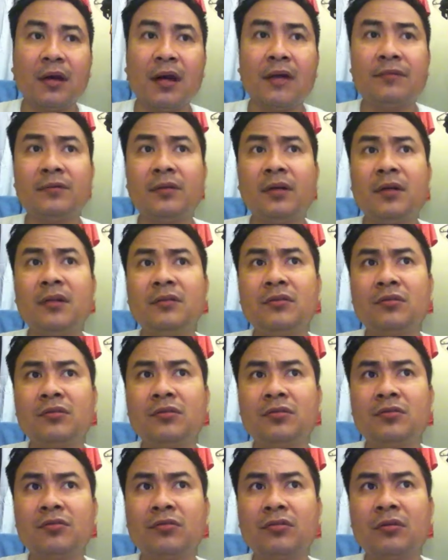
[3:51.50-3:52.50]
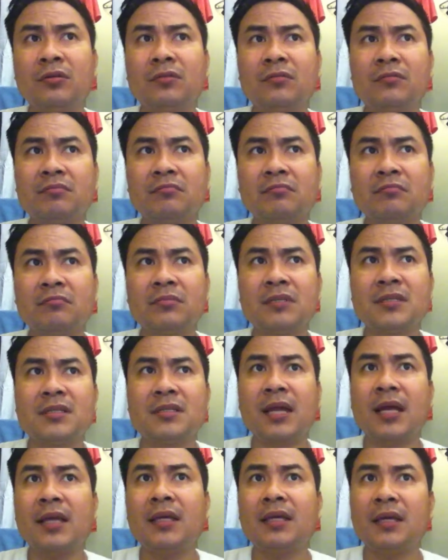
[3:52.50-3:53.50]
after I took
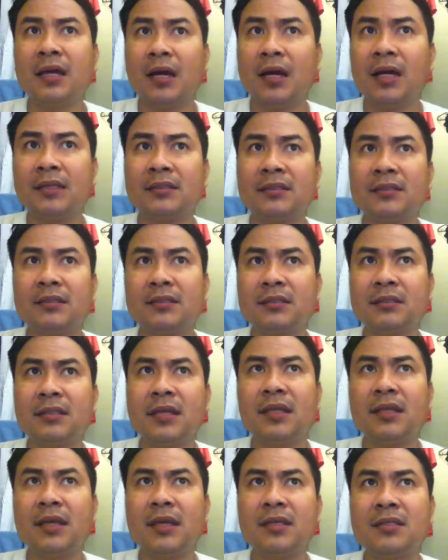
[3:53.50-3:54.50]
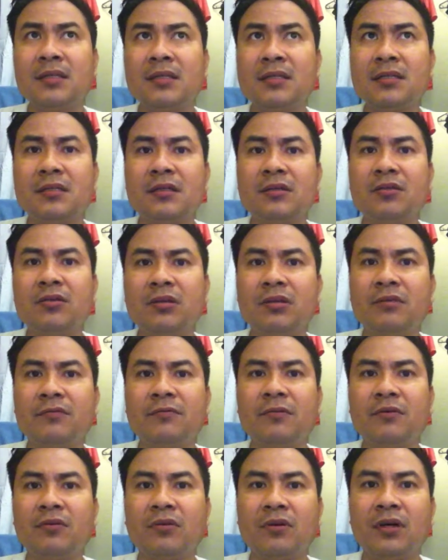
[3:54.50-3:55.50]
Psychast is good
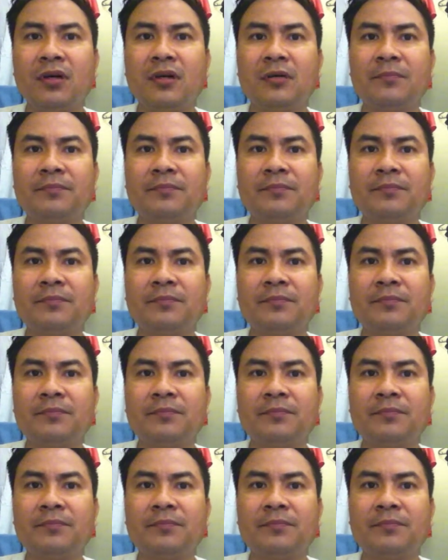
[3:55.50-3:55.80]
for